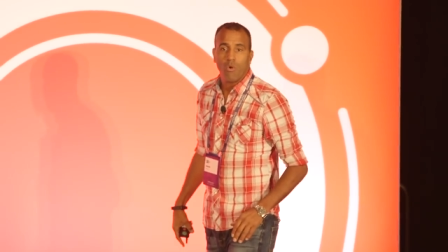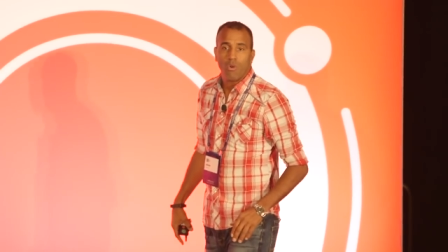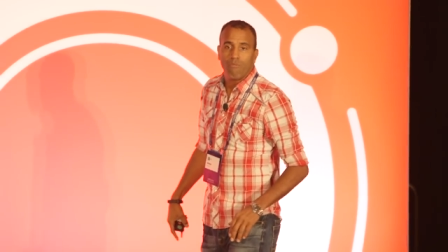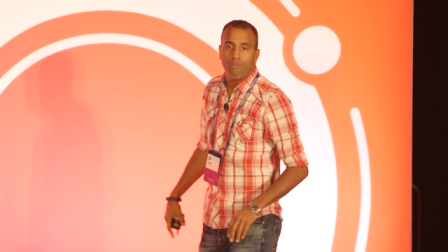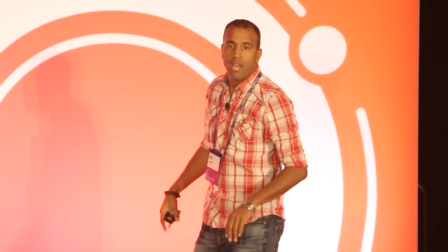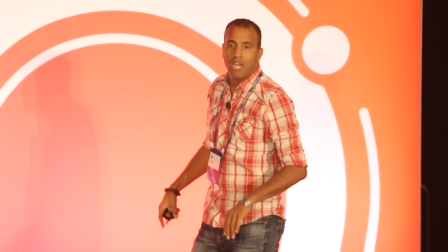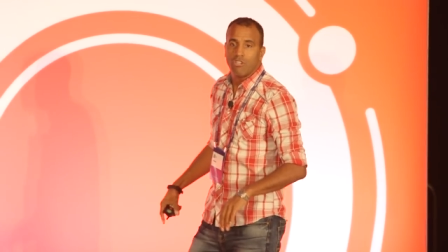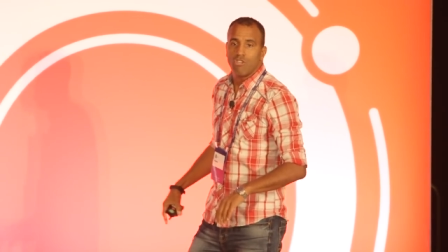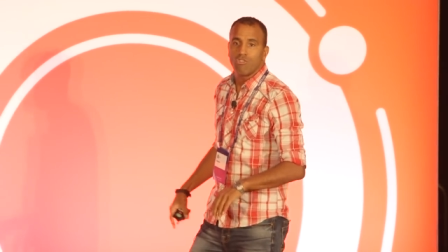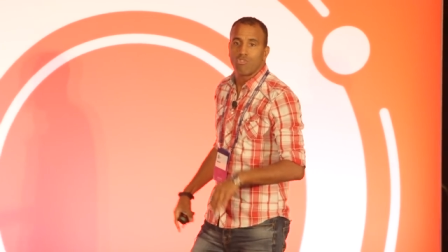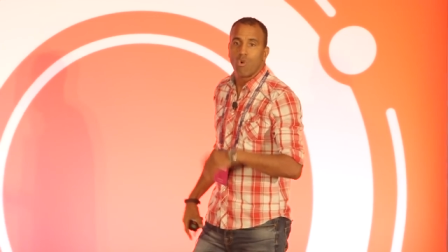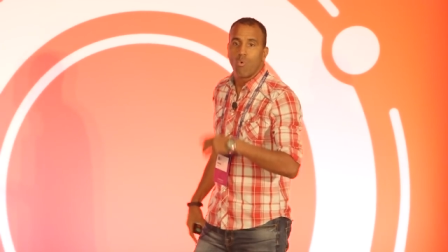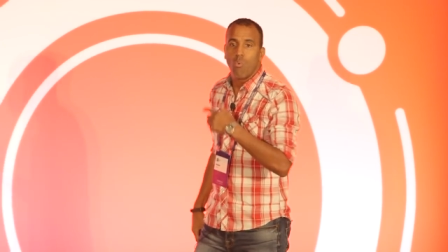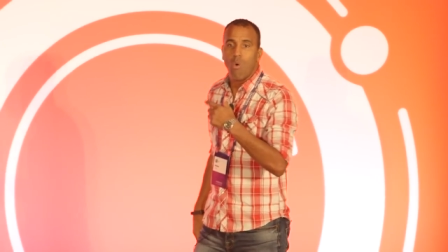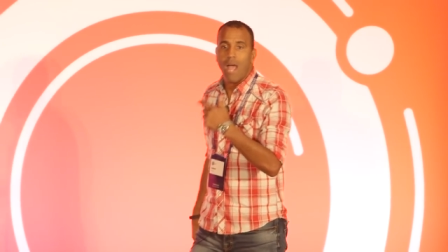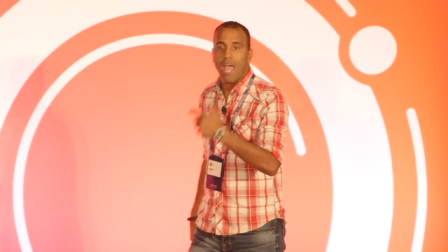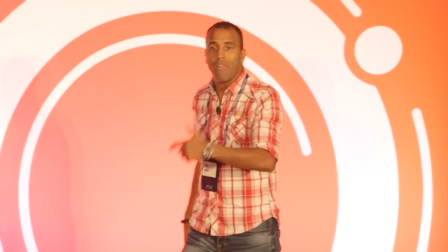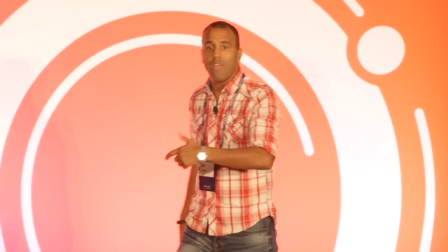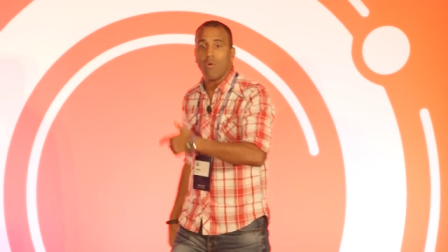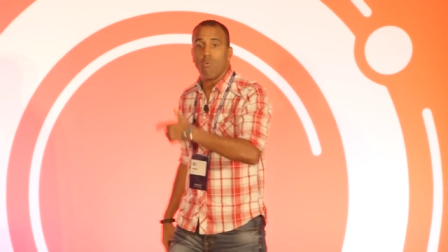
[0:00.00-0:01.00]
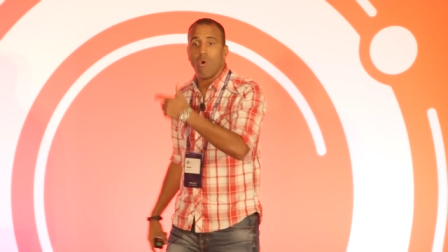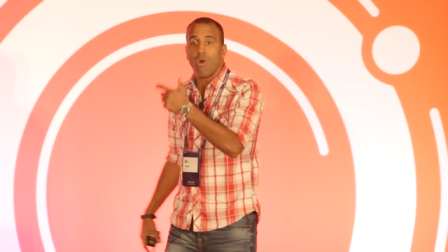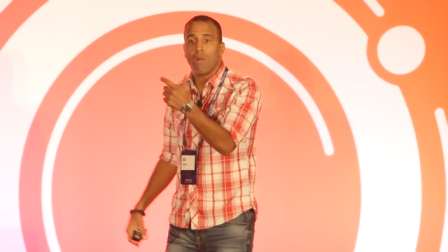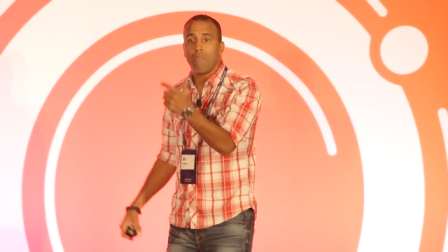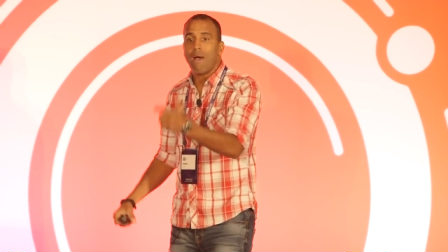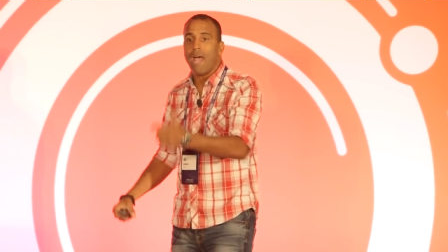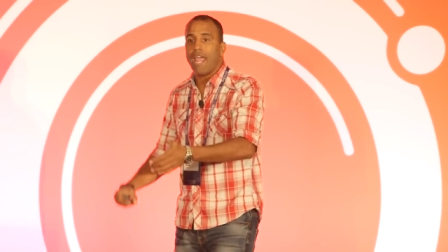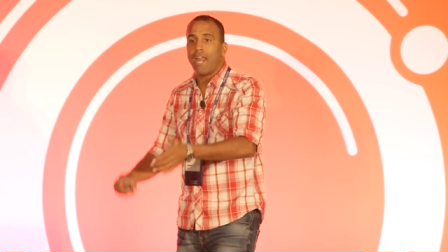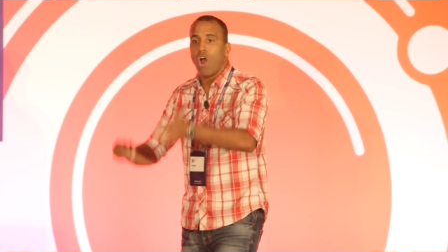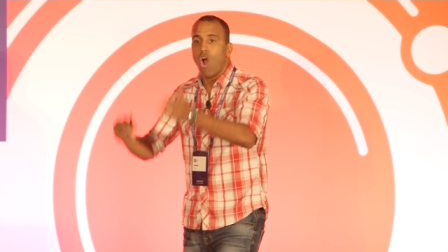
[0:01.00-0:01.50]
motivations are, why they want
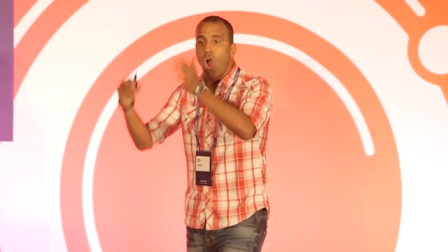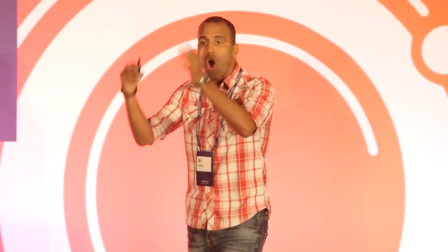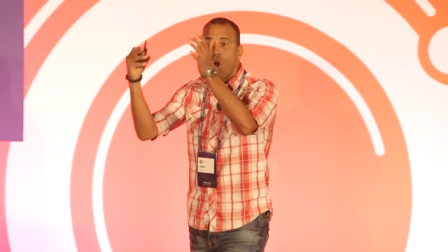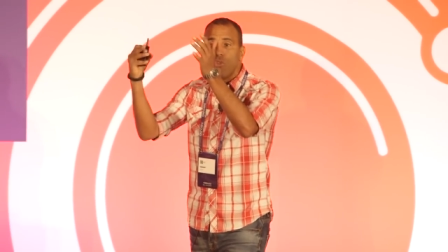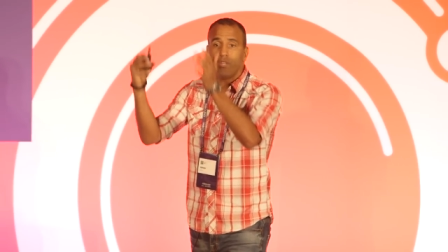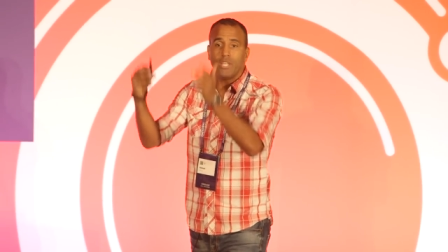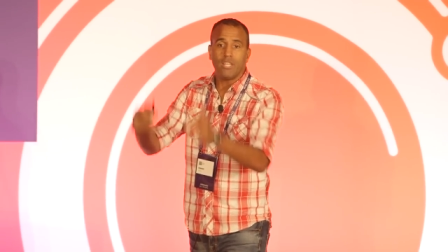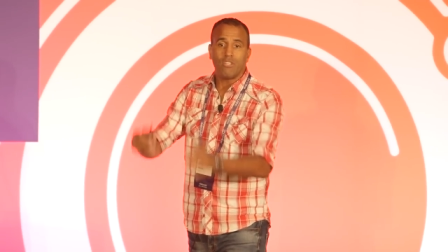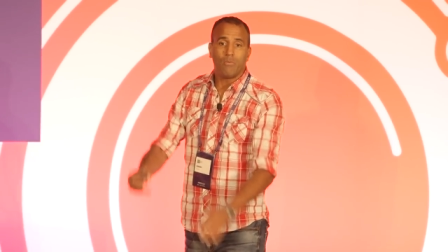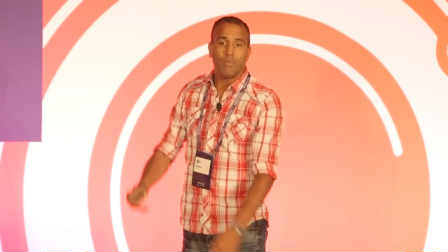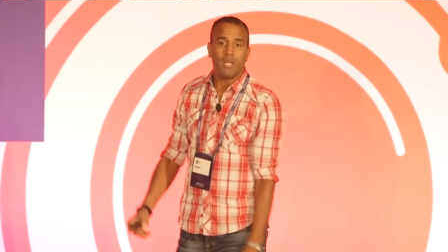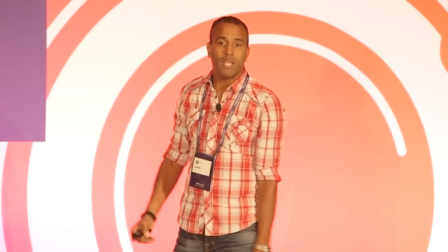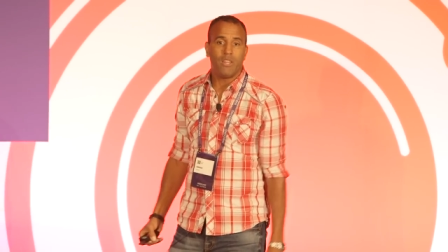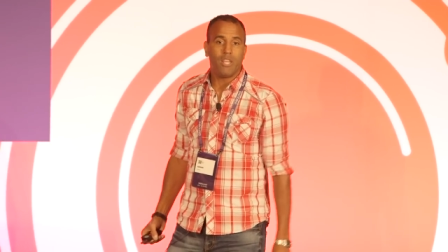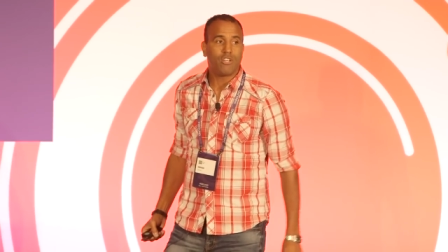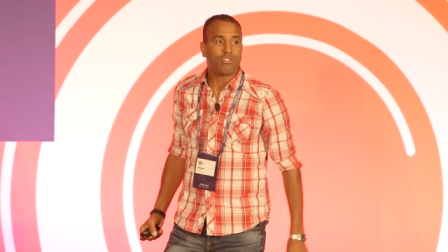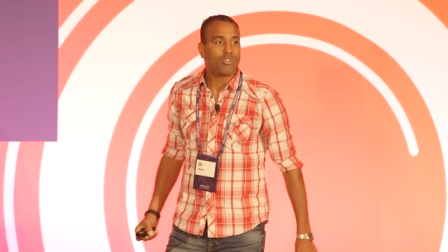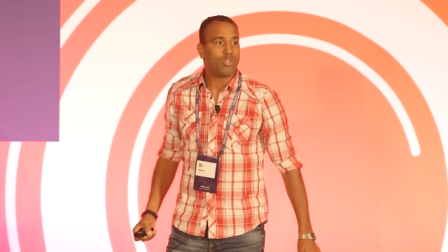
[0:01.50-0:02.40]
to buy it, all needs to be in there.